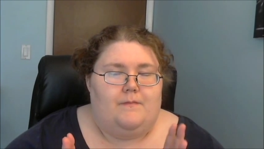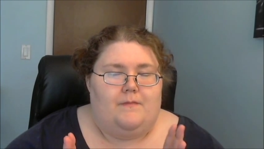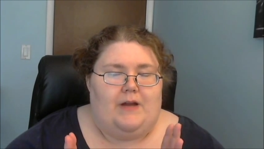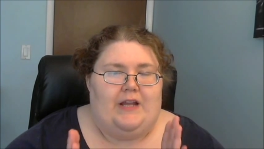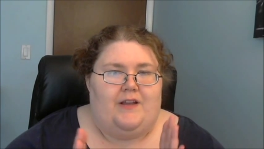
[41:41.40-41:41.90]

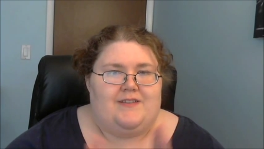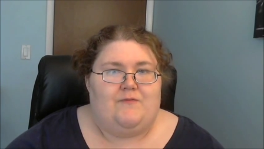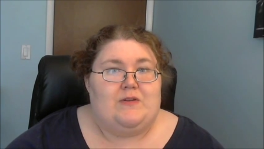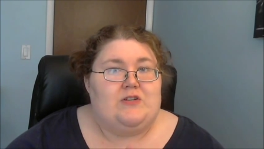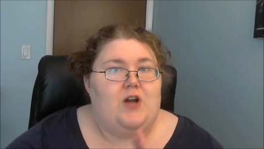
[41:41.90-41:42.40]
because I've
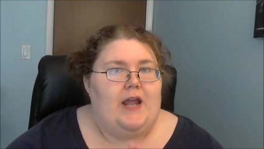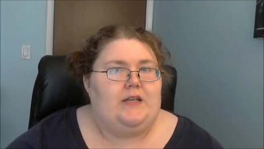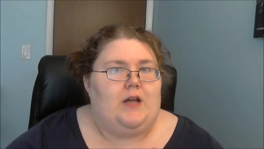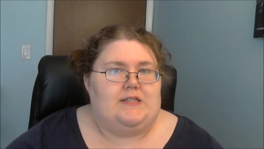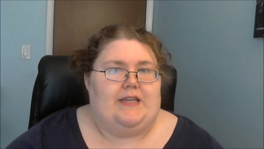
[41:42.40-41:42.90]
been trying
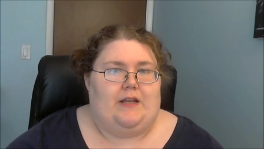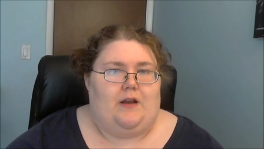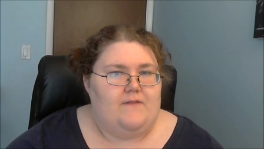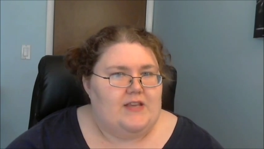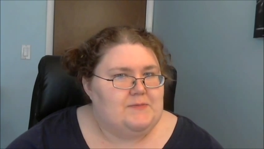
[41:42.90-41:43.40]
not to get on
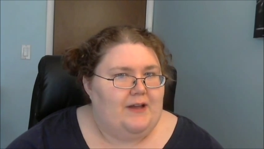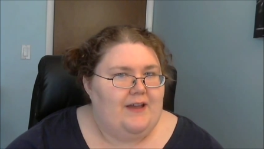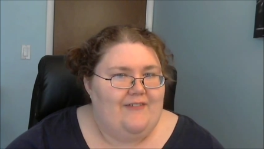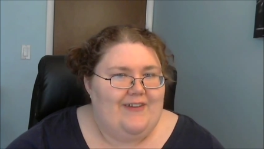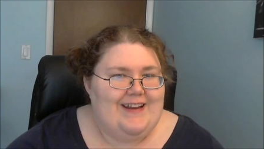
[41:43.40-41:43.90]
Facebook
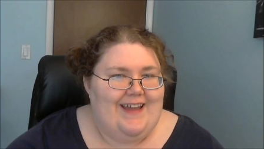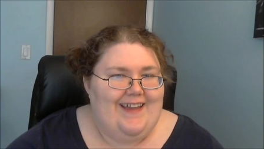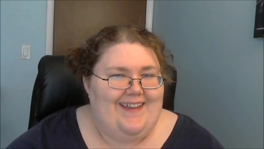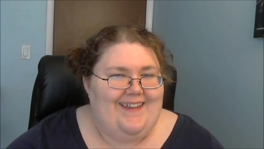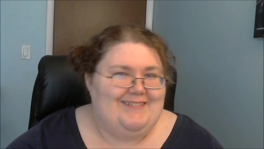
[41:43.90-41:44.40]
every
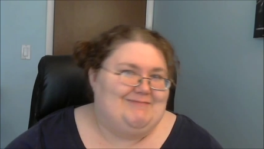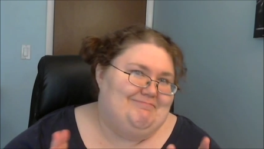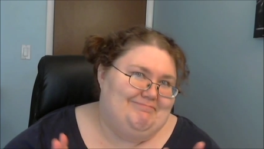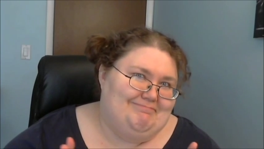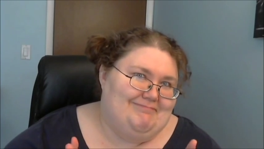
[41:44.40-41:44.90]
day.
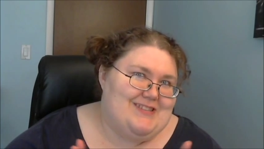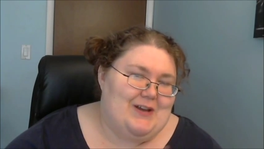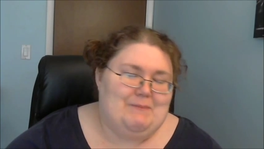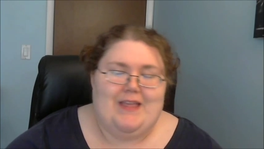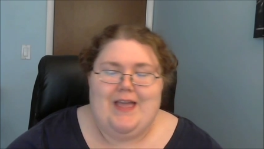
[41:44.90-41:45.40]
So,
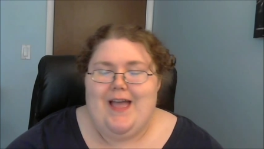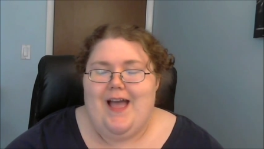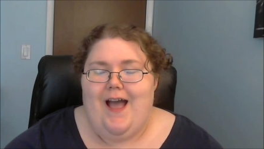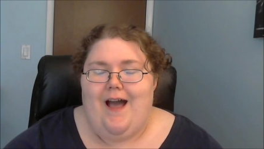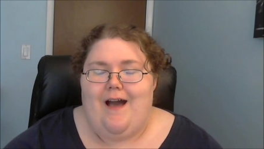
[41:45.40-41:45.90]

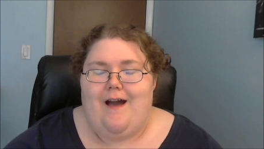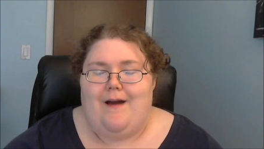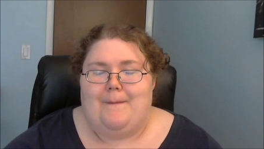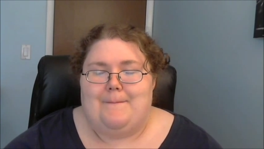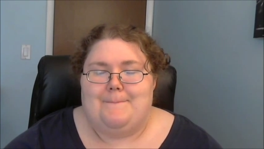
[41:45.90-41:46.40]

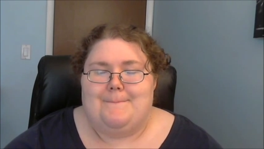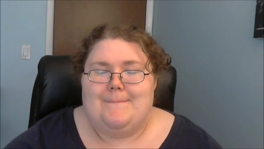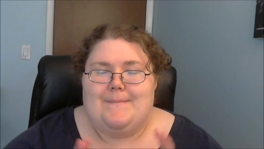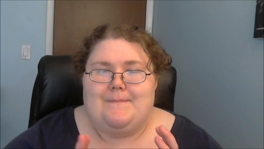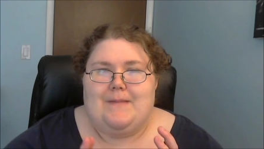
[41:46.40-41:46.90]
and
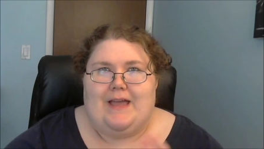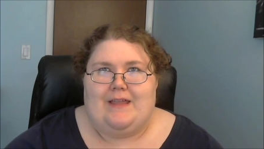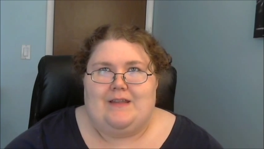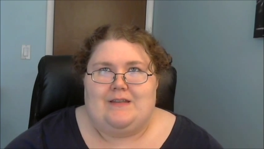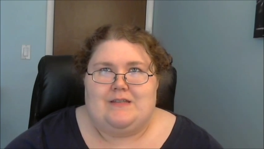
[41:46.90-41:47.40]

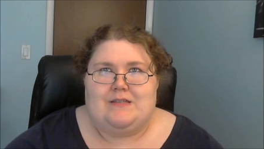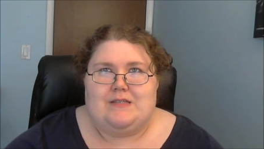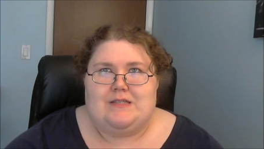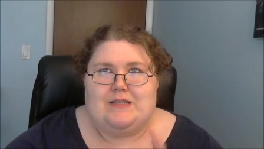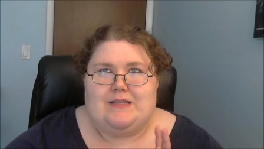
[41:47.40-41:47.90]

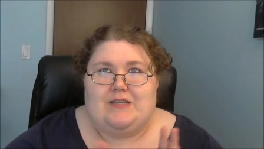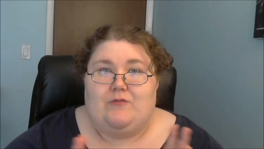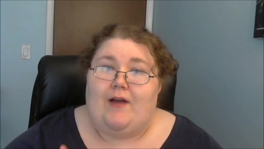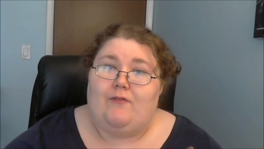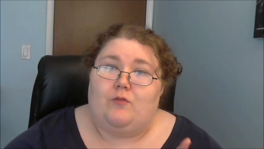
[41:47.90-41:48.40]
let's see,
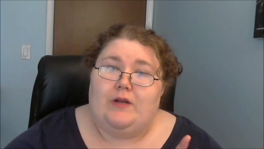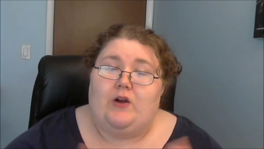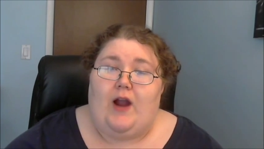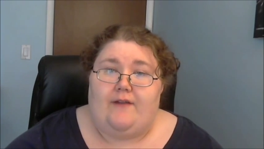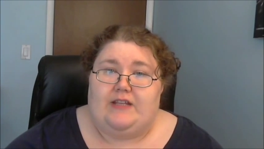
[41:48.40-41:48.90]
Ravelry
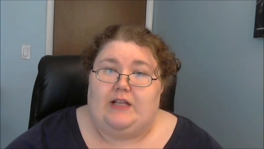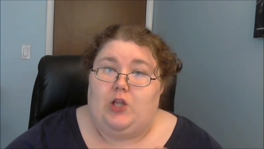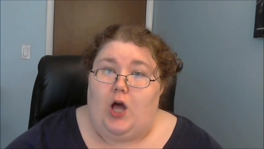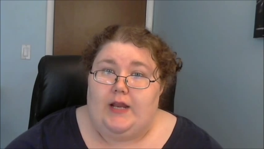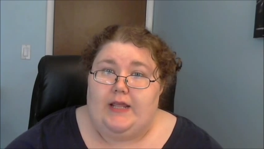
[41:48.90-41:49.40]
Crafting
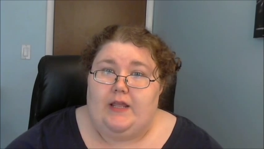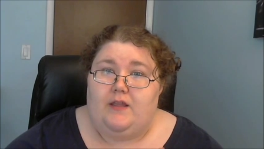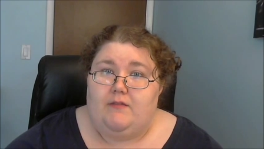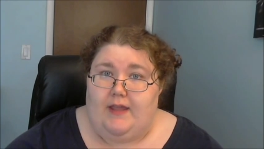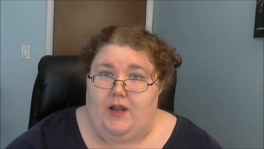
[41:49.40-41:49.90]
Claudie
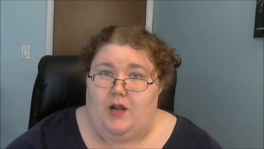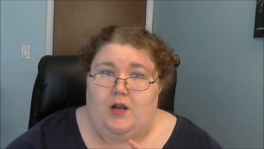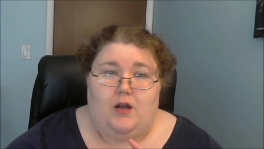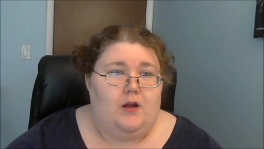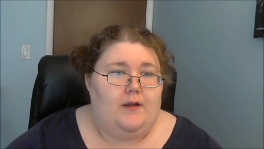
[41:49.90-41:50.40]

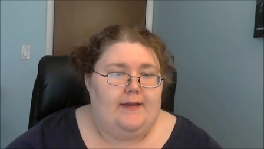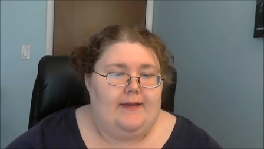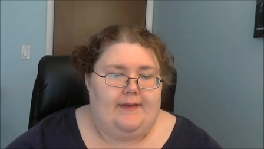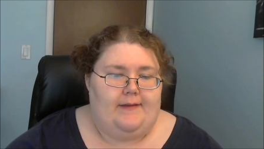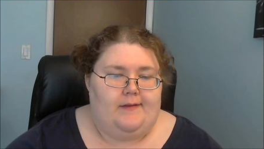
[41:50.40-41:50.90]
there.
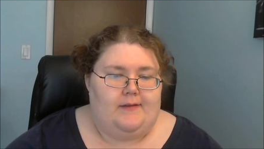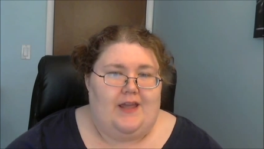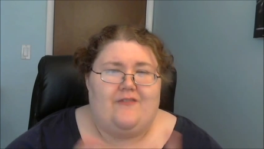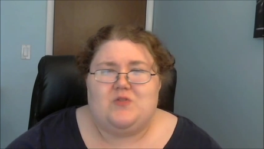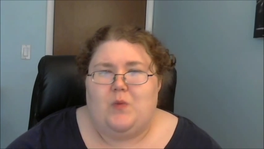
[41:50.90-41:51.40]
And I
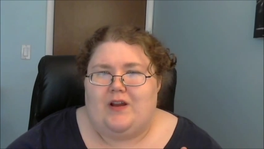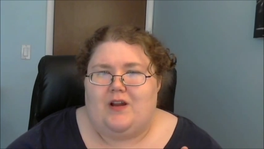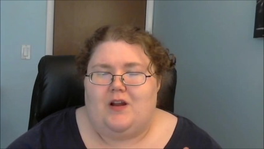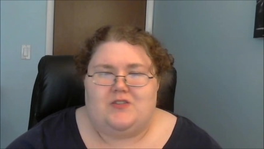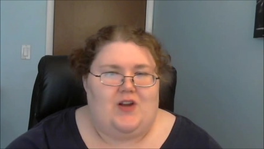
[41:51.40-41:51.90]
have
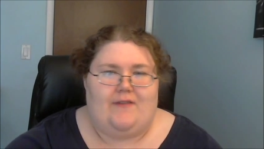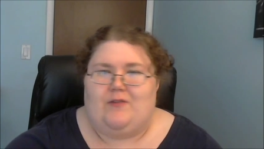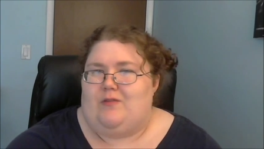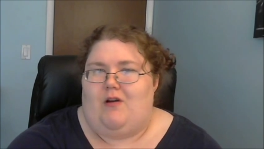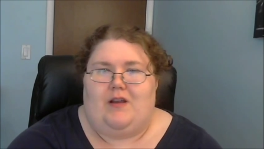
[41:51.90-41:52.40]
Twitter, it's Crafting
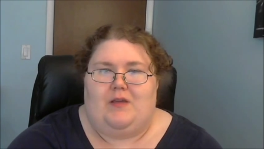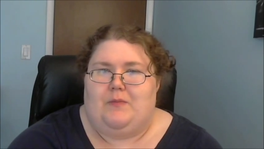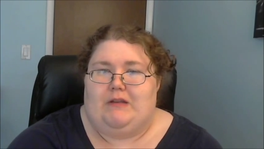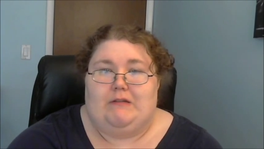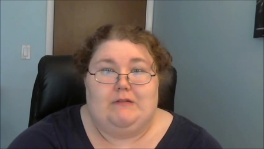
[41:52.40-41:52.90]
with Claudie,
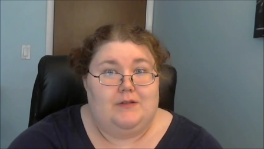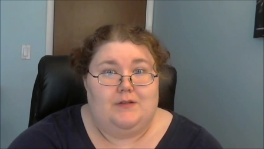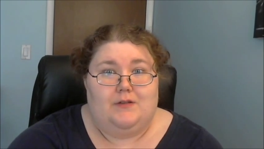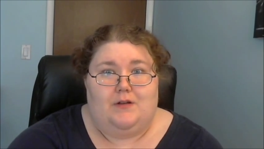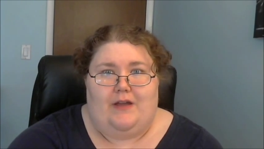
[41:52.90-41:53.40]
but
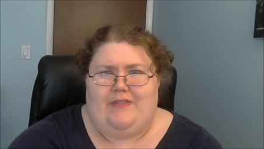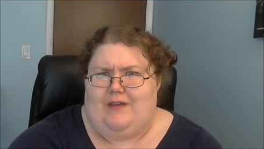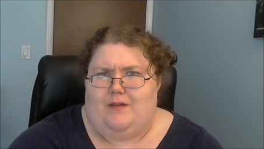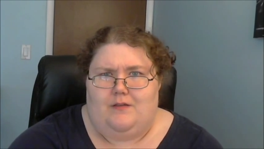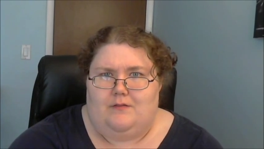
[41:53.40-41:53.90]

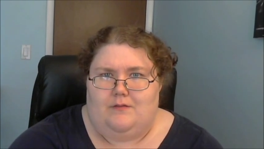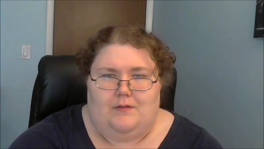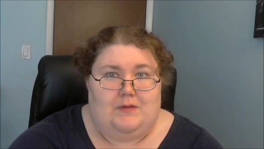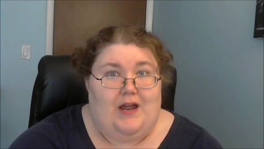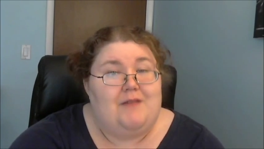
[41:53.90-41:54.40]

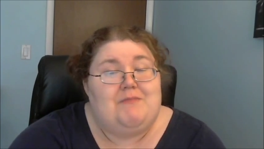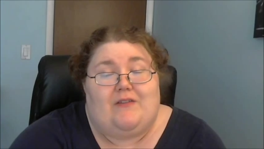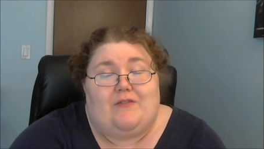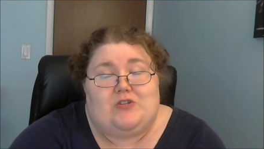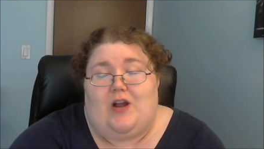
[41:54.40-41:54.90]
I'm not
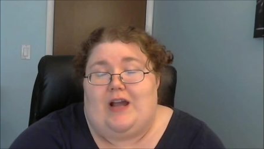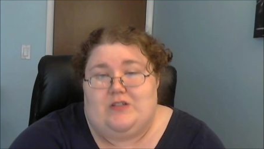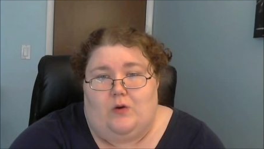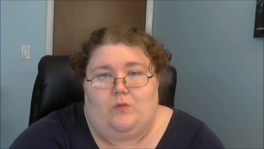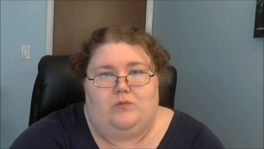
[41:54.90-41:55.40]
even sure. I
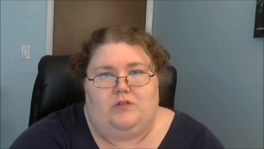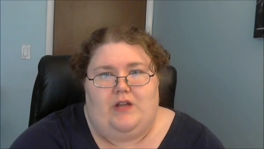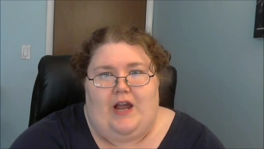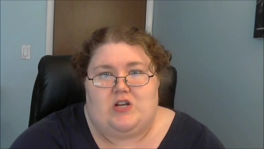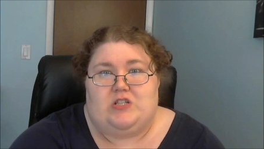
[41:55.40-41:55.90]
don't
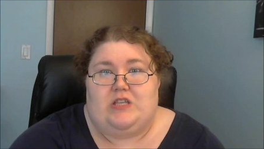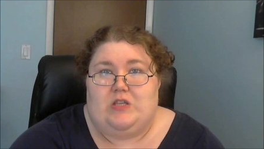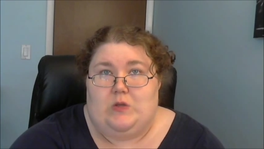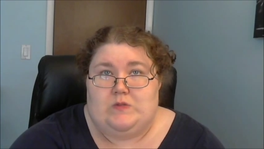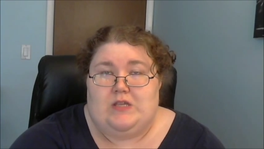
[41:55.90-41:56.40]
actually
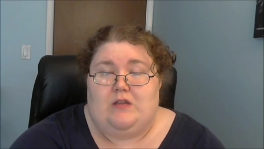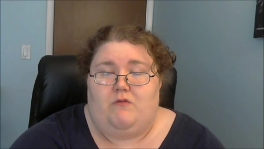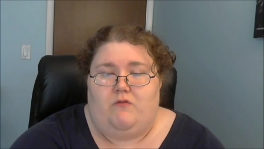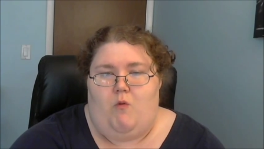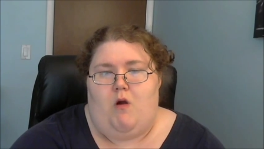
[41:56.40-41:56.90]
use it
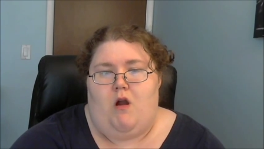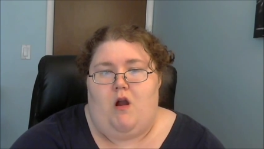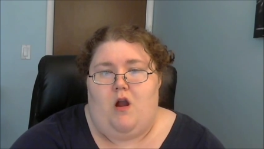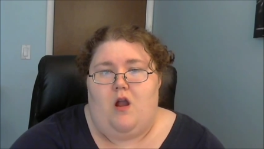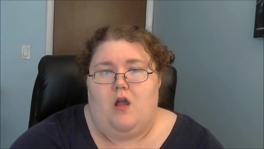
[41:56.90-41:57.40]
for